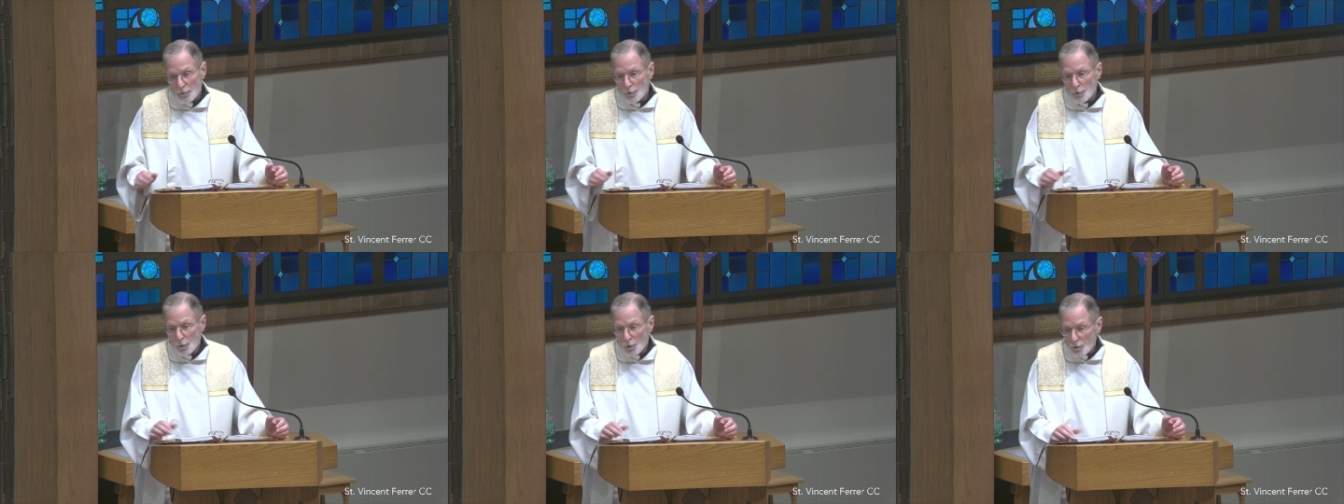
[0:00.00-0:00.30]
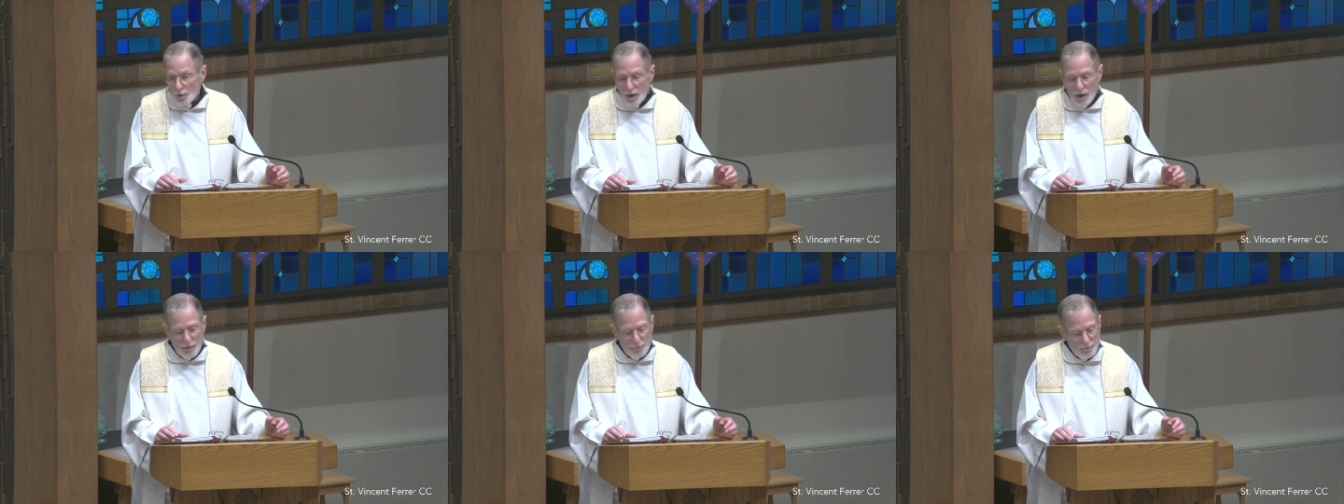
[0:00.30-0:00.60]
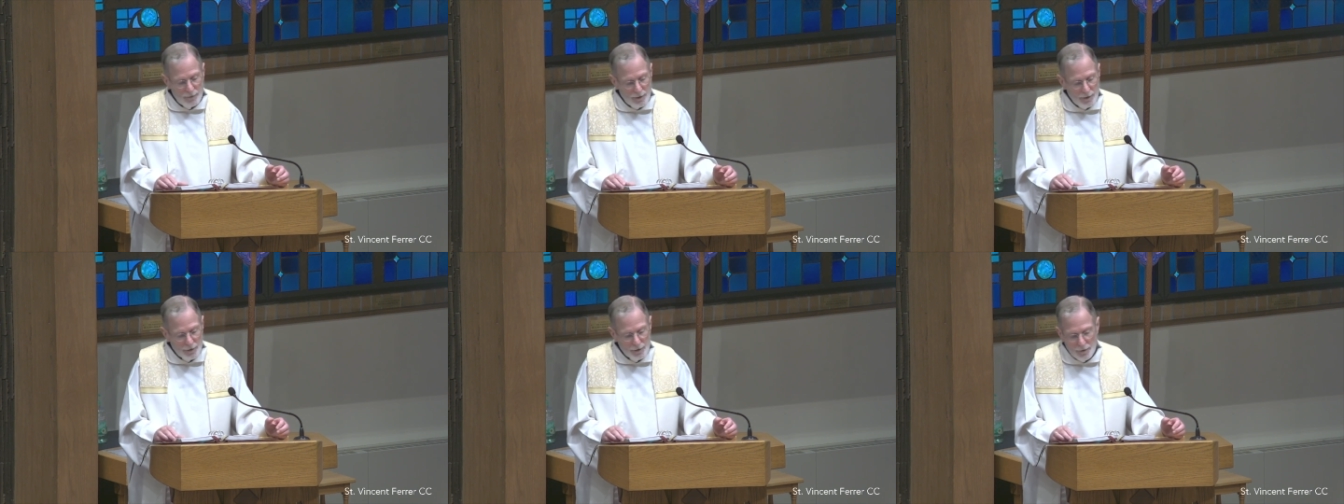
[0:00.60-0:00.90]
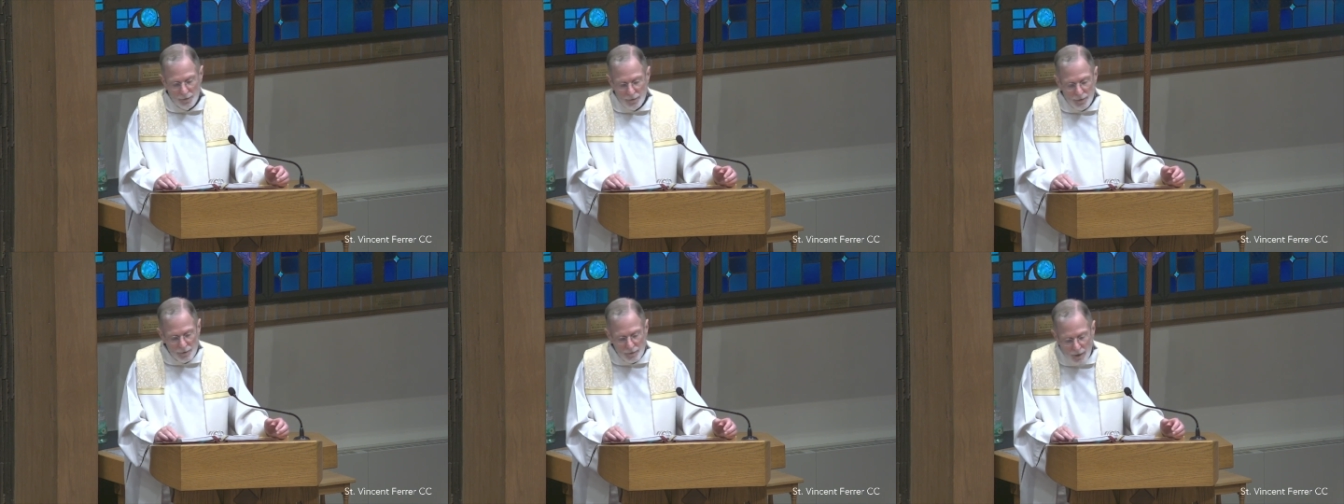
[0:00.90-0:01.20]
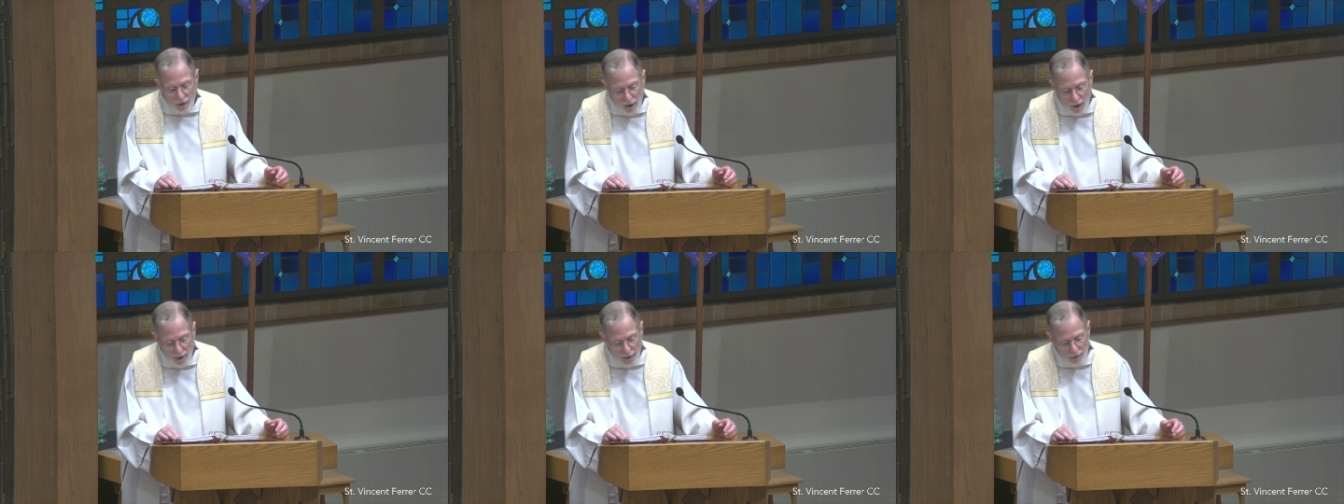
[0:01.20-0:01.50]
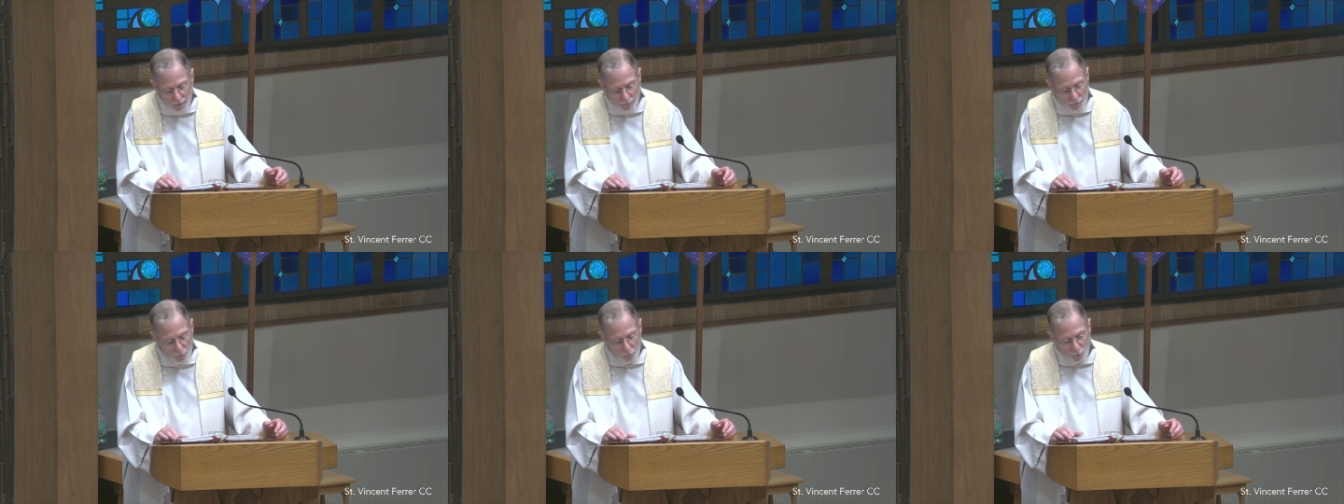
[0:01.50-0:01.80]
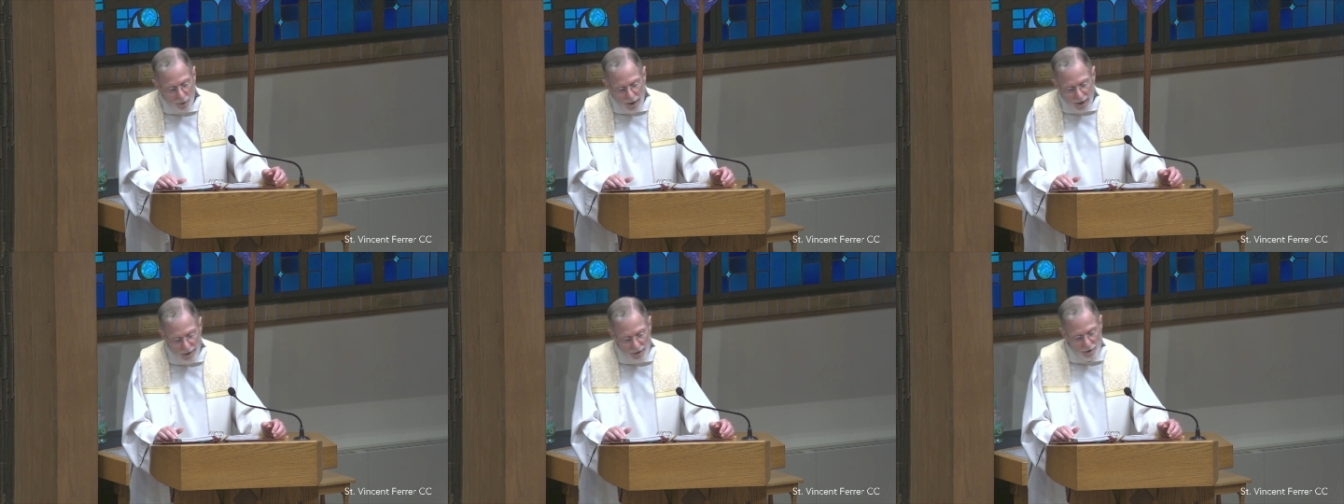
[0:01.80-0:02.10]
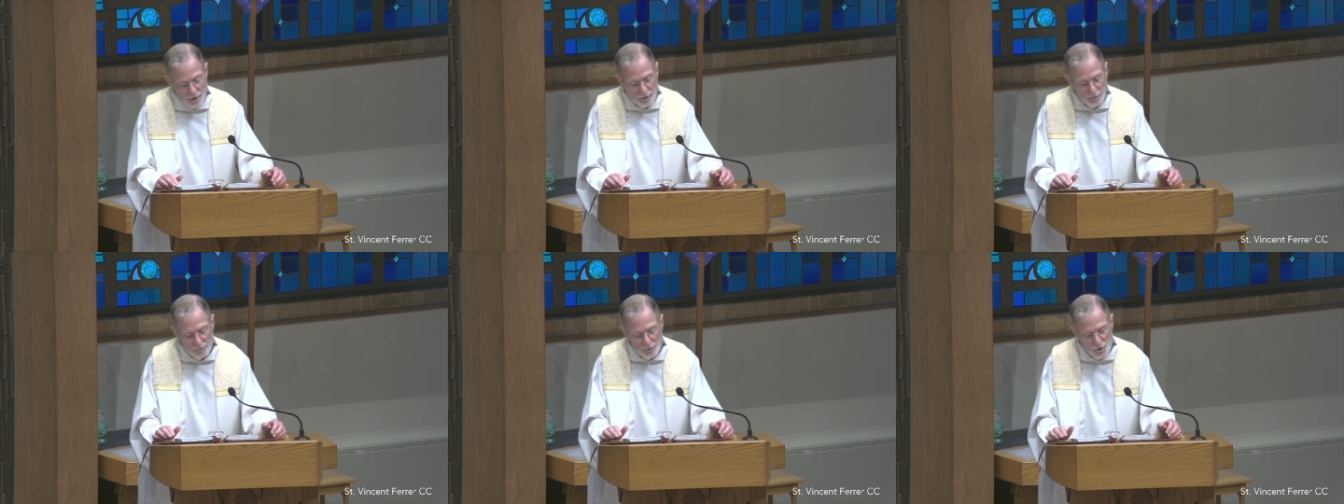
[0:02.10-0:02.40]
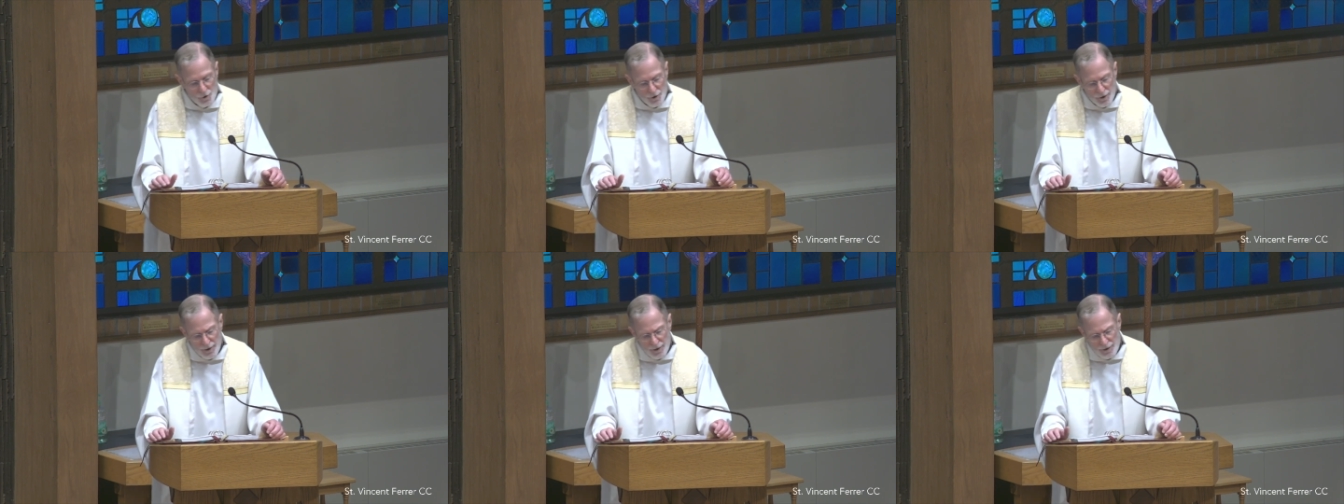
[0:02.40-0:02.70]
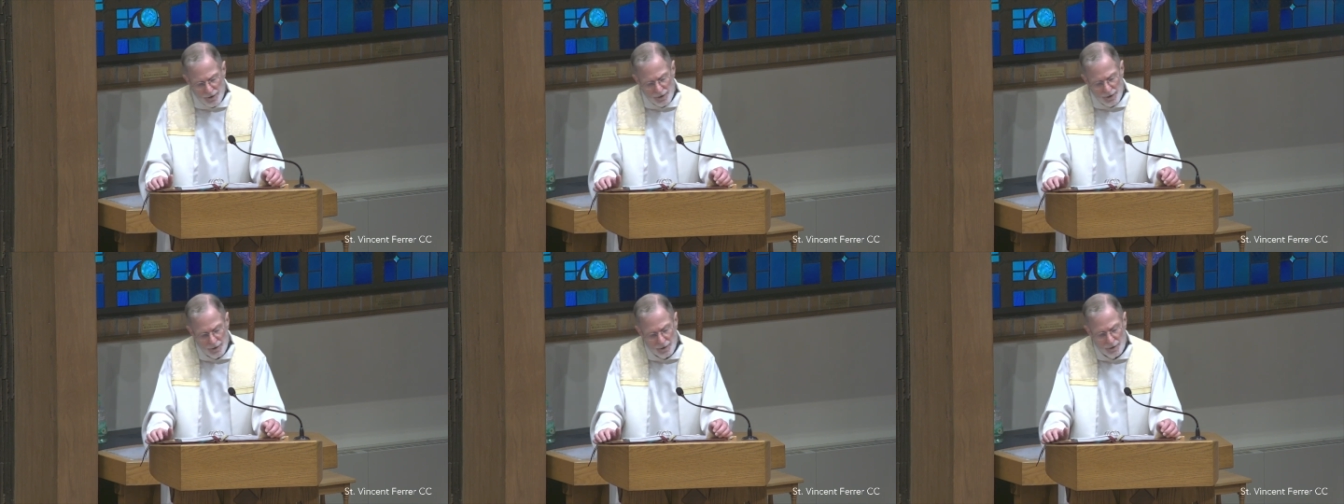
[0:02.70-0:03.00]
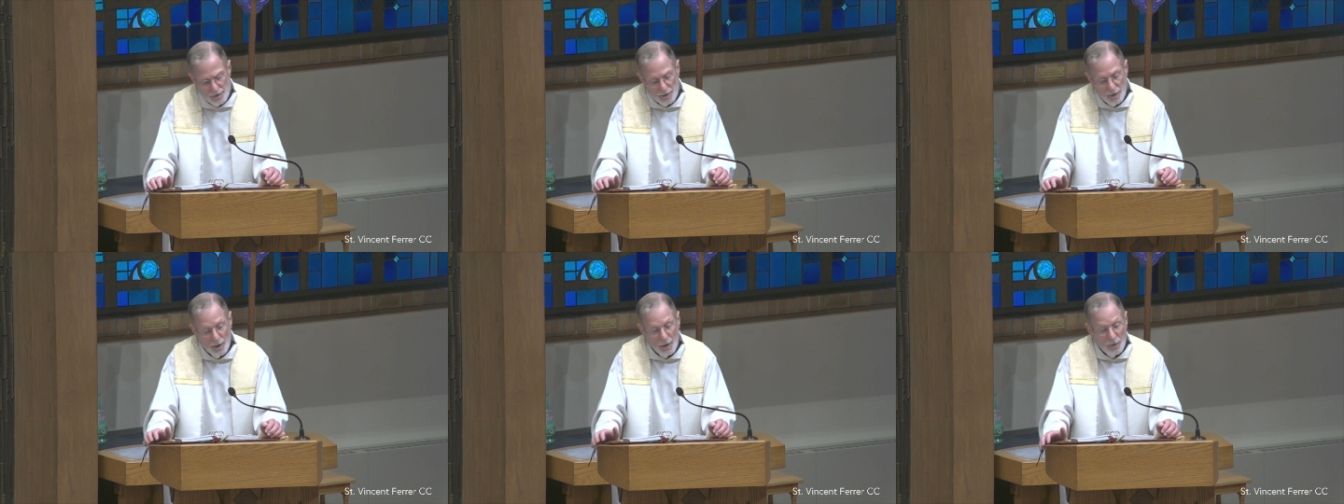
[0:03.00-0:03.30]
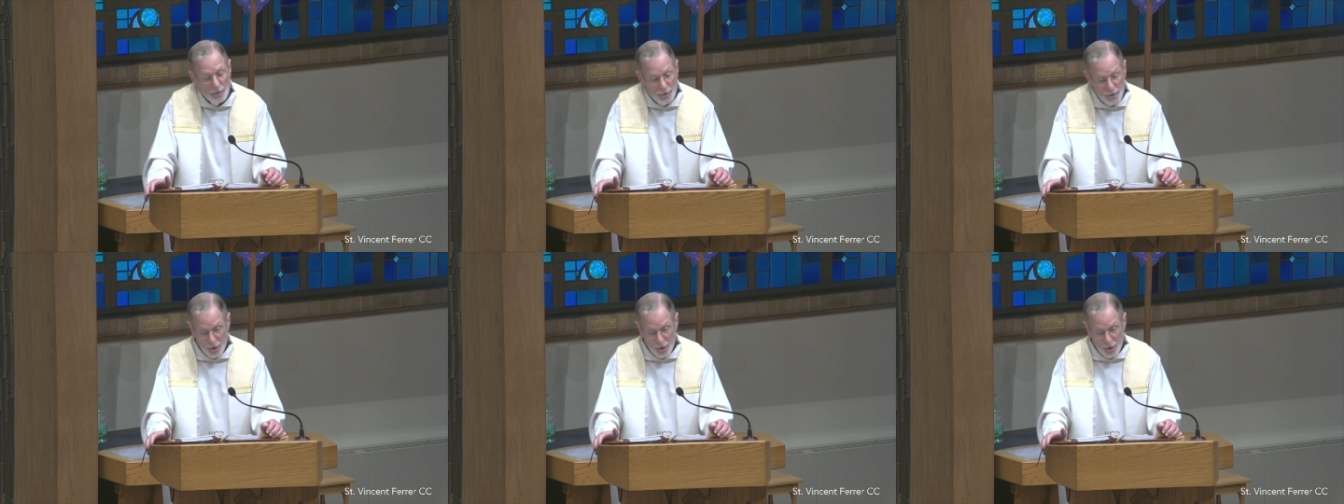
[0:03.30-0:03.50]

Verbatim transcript: the New Covenant, and the dying and the rising of Jesus.